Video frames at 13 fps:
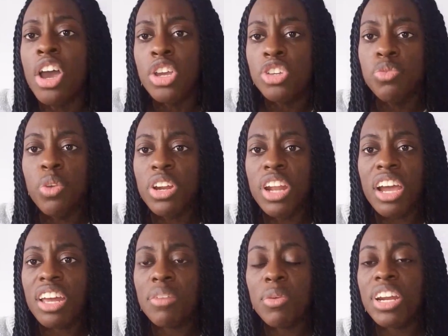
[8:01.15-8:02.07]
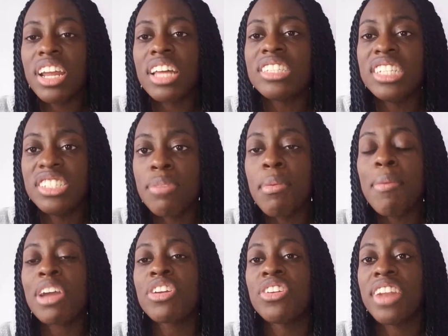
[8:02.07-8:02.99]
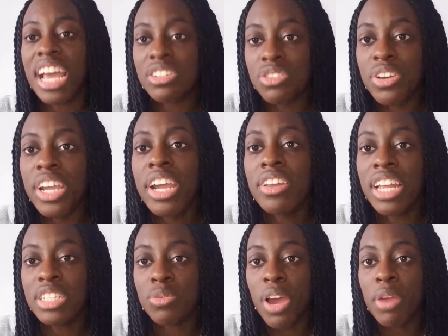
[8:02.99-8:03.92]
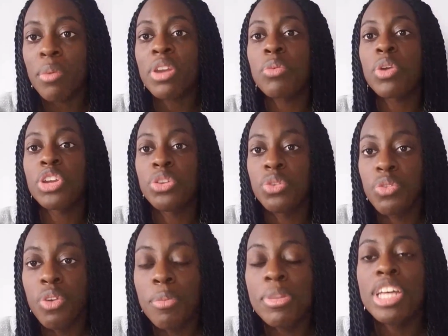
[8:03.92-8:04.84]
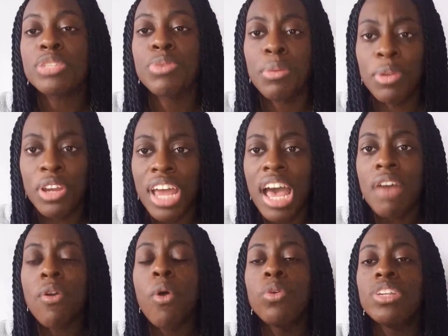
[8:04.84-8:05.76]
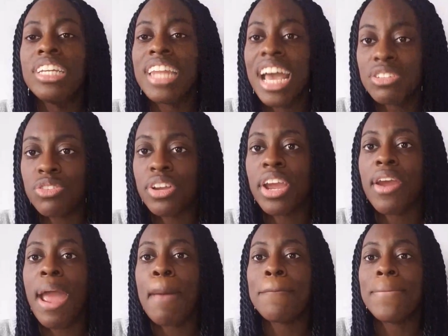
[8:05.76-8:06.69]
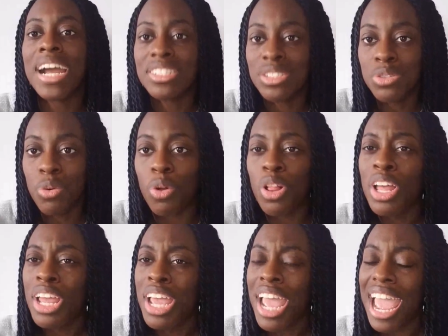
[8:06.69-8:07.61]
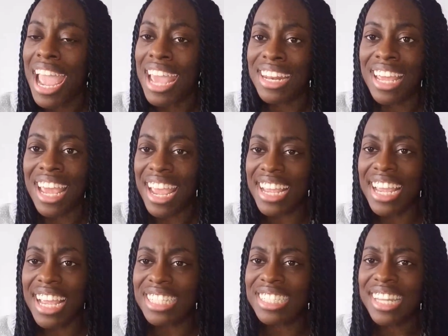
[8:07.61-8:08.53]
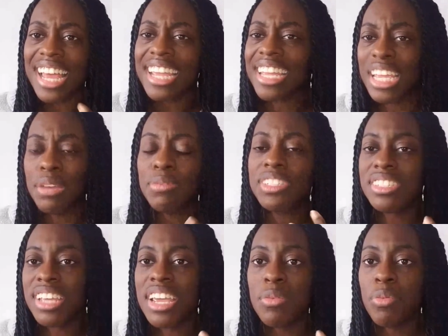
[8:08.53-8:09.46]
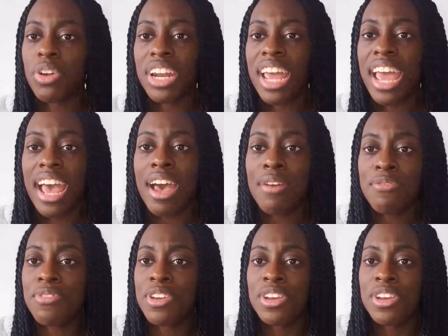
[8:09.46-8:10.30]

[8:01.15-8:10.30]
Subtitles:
we're gonna teach them about your natural hair. That's why we're gonna wear a uniform, and that's why we're gonna have only natural hair at my school. And it's like he was saying we're gonna have